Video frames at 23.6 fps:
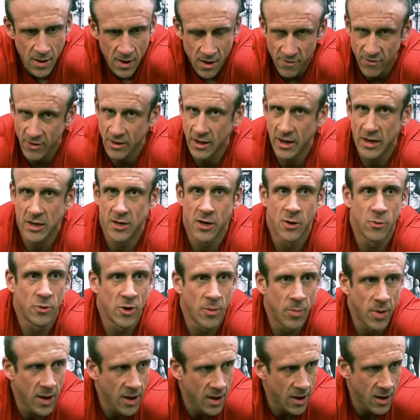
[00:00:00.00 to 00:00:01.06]
feel like I don't want to
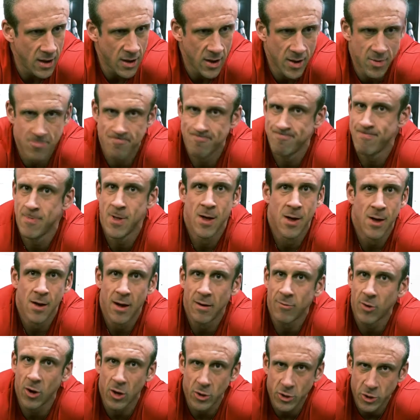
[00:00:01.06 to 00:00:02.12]
be here,
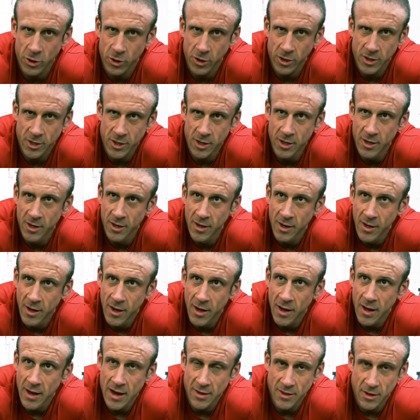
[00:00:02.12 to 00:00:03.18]
I've got a choice.
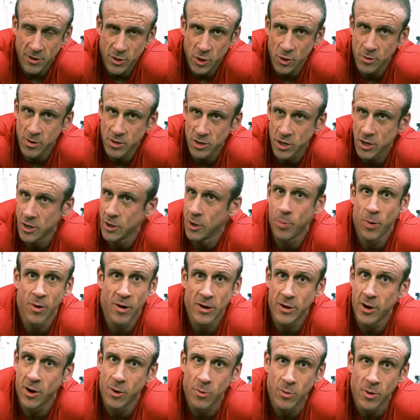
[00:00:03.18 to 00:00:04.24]
I either turn up or
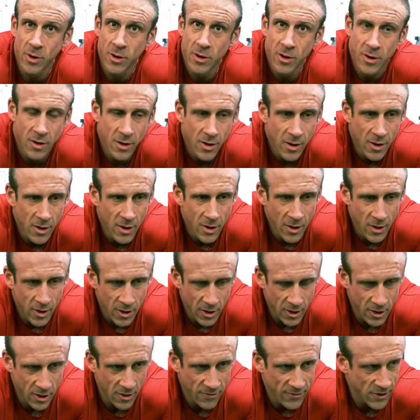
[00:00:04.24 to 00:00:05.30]
I don't.
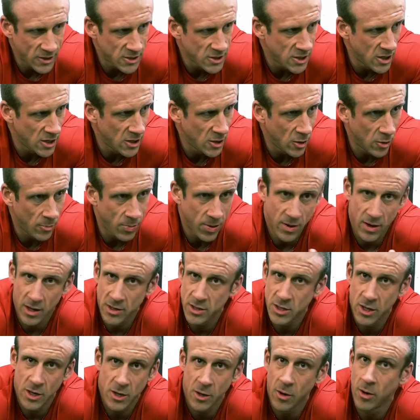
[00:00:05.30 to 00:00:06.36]
You know, if I turn up, I
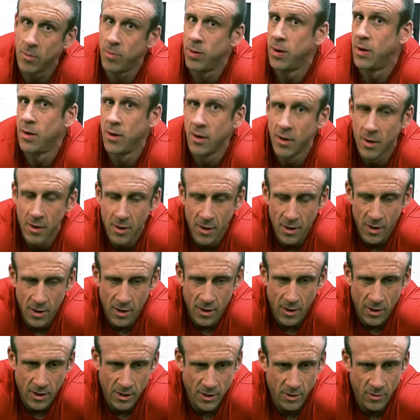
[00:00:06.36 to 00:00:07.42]
turn up.
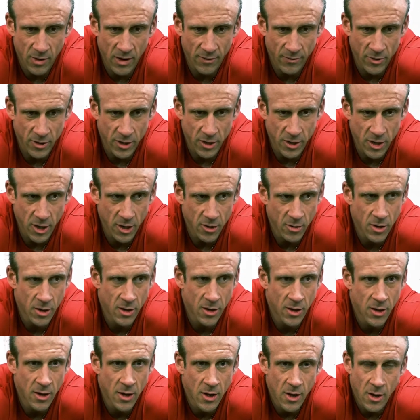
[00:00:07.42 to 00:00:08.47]
I do what I've got to do.
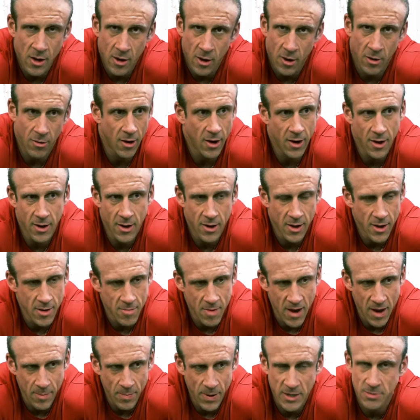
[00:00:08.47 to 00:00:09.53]
All right, it
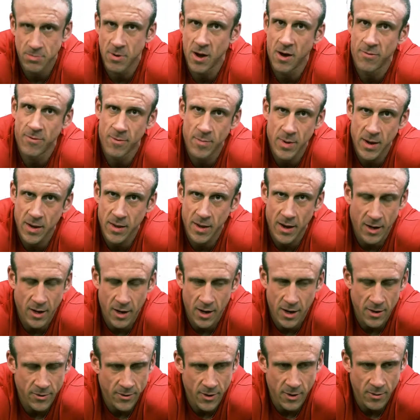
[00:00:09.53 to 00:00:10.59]
might piss me off a bit that I
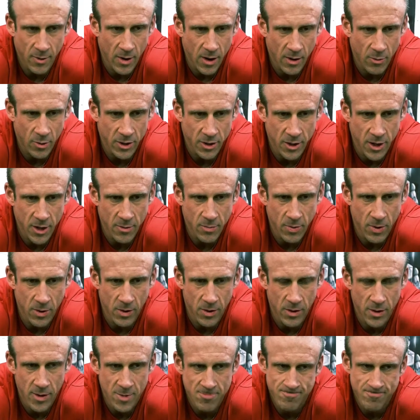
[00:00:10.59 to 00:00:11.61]
can't do what I want to do, but